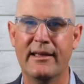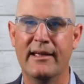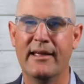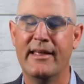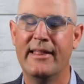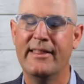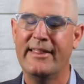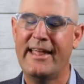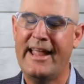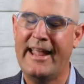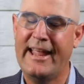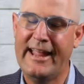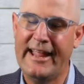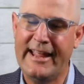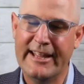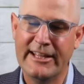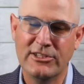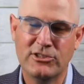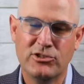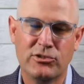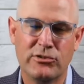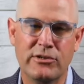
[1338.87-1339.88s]
They
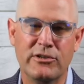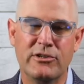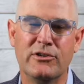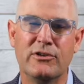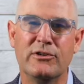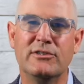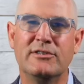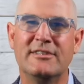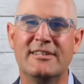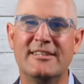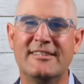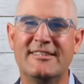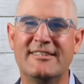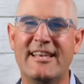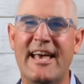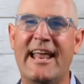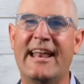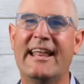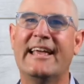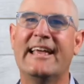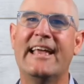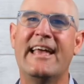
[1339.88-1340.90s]
introduce the
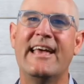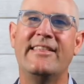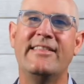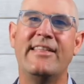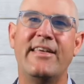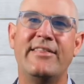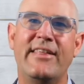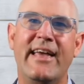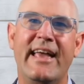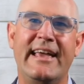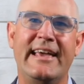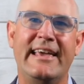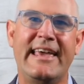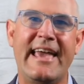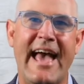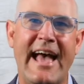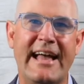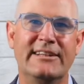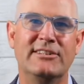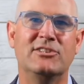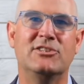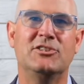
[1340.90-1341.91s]
setting and then they
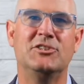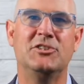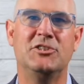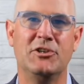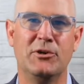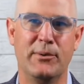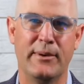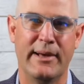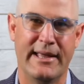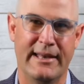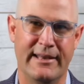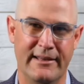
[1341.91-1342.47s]
get to it.